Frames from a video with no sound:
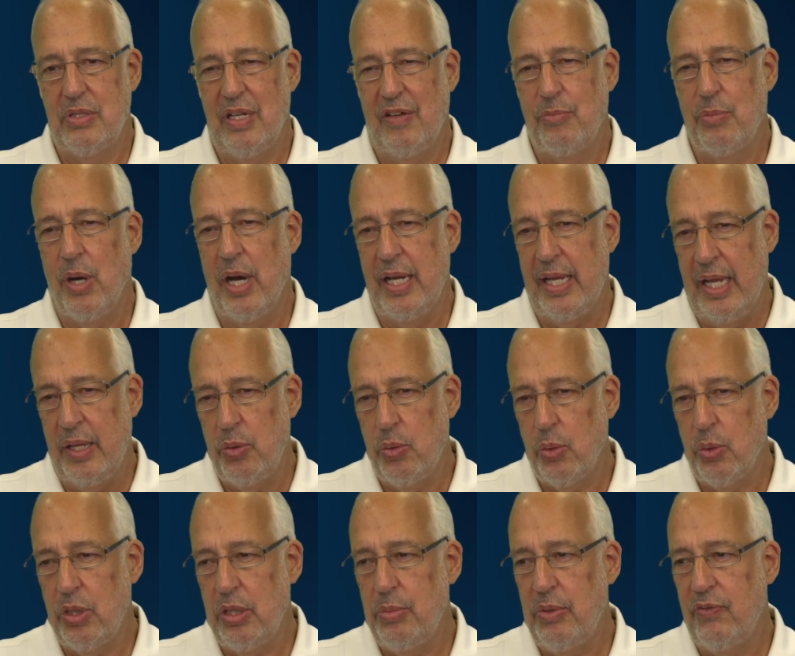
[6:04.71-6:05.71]
I've bought
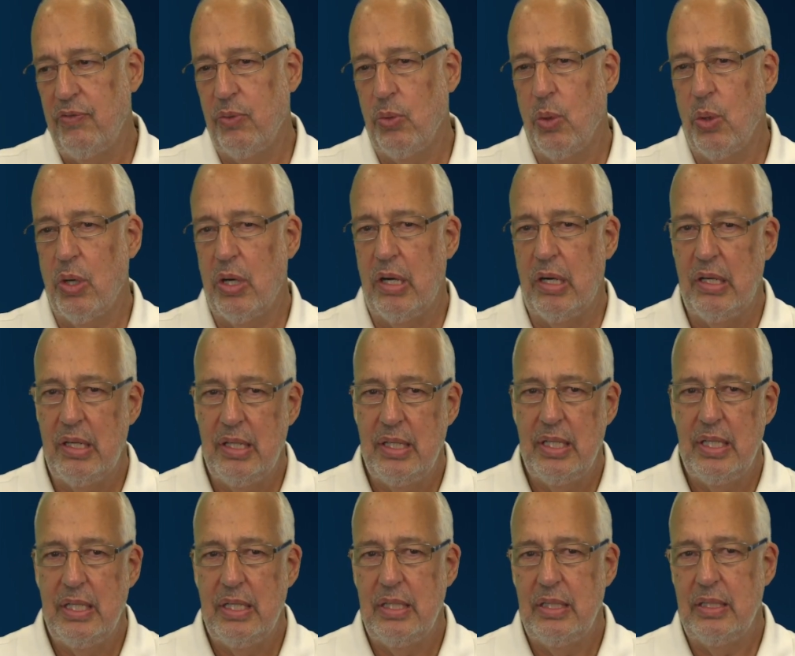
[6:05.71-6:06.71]
annually before.
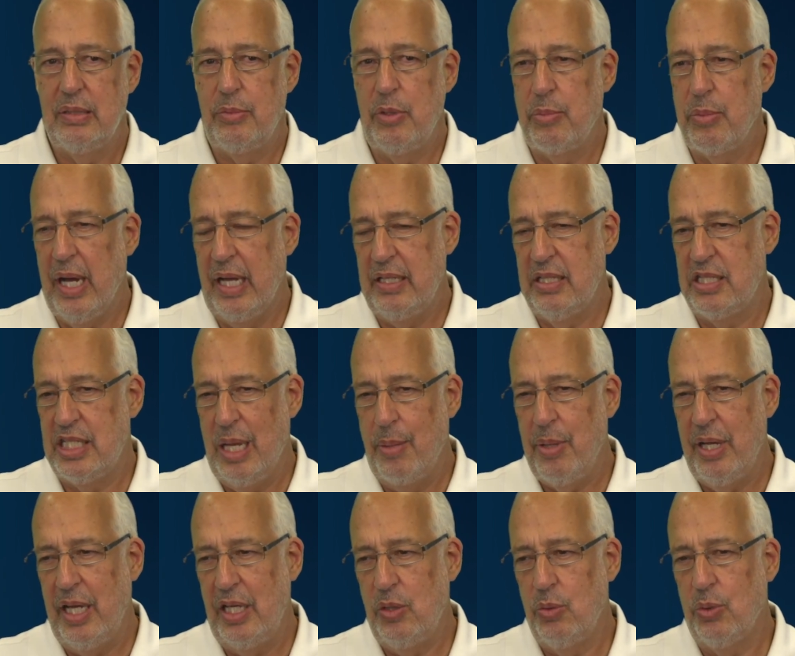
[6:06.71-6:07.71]
We're buying
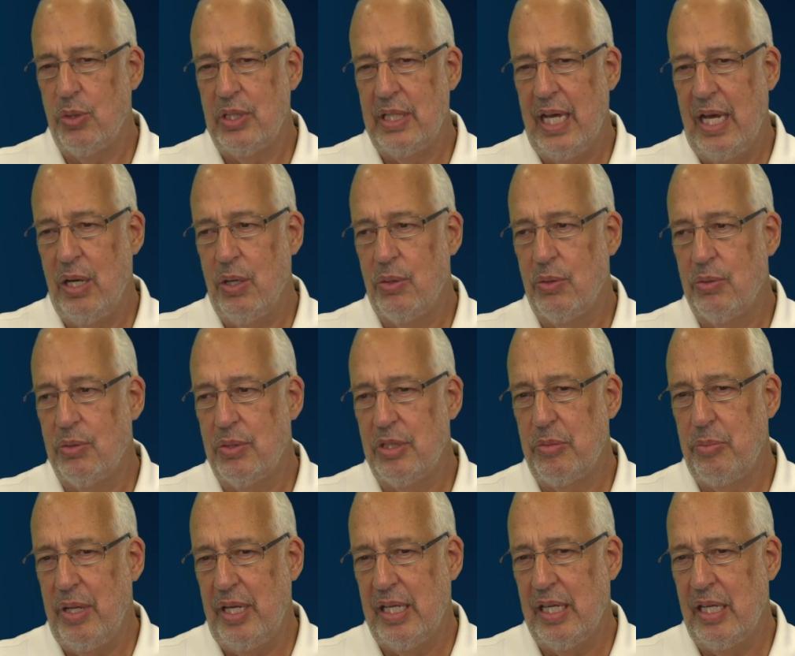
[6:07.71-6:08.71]
semi-annual now,
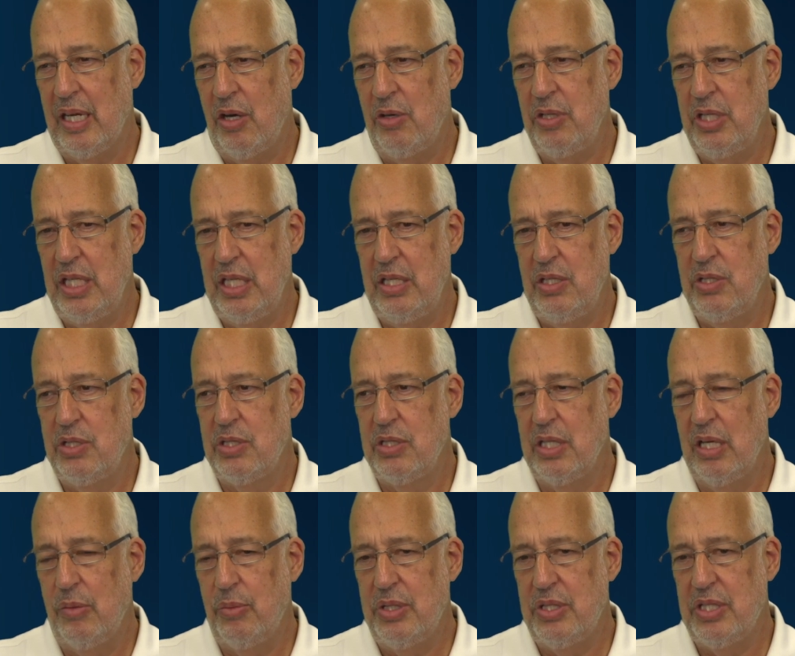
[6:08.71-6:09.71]
depending on our needs.
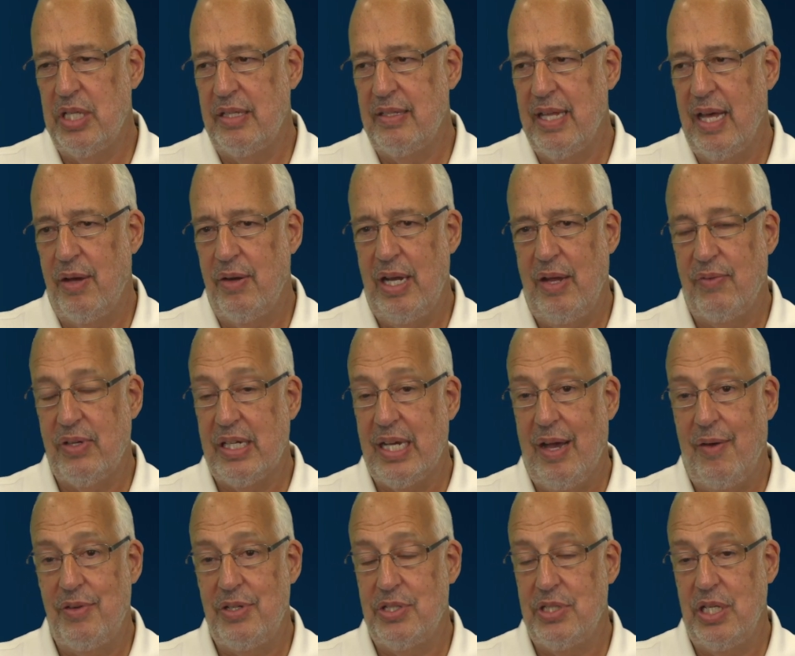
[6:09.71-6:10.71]
And we sit down and have a
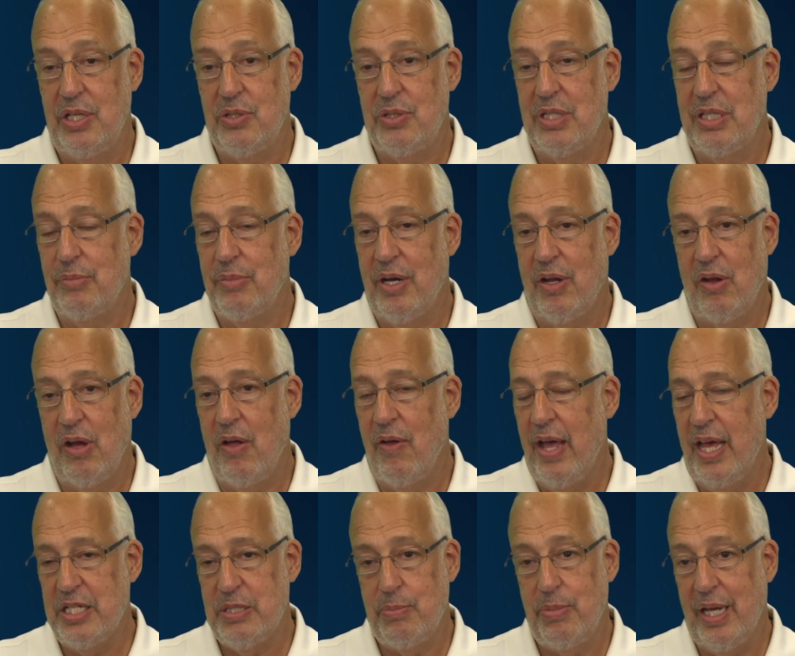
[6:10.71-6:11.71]
conversation about all
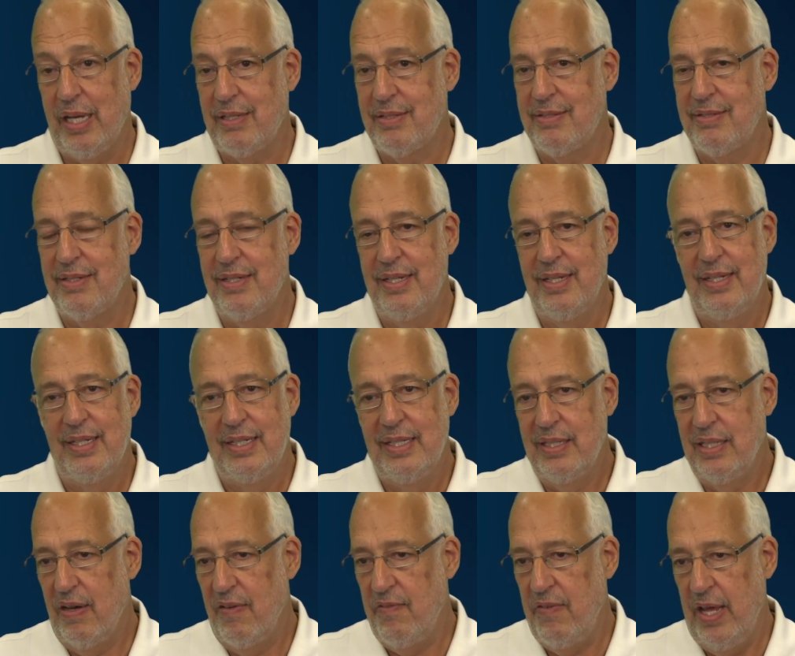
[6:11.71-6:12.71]
aspects,
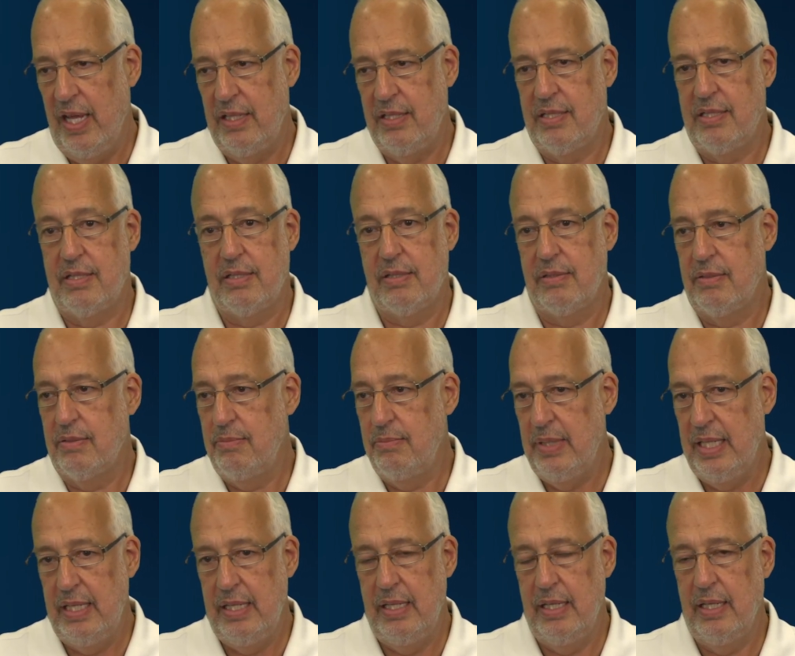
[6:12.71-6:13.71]
events,
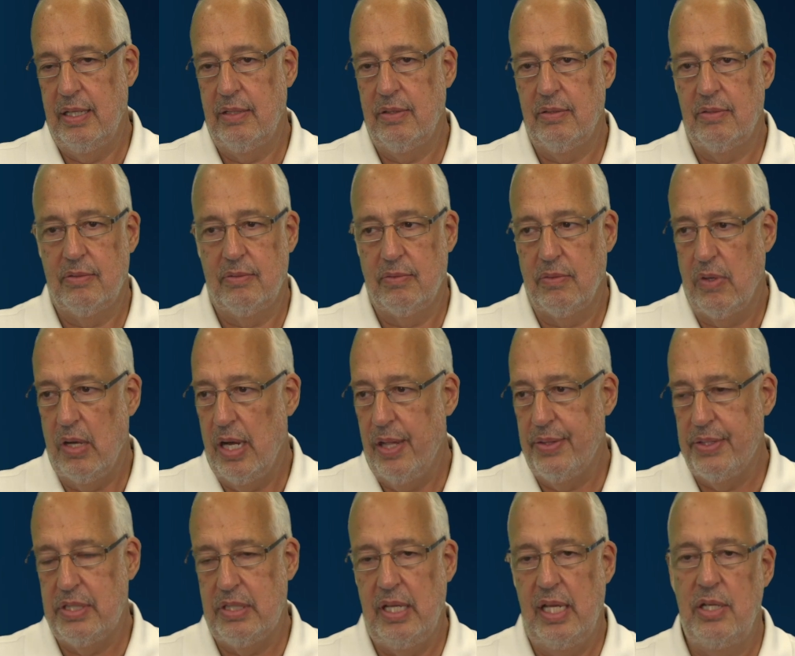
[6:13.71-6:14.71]
media, all
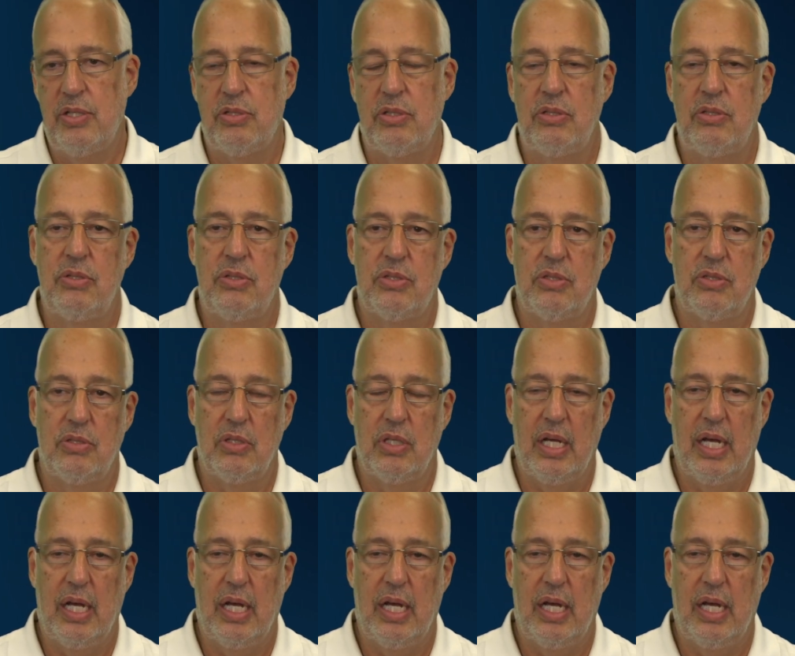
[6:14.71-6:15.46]
the stations.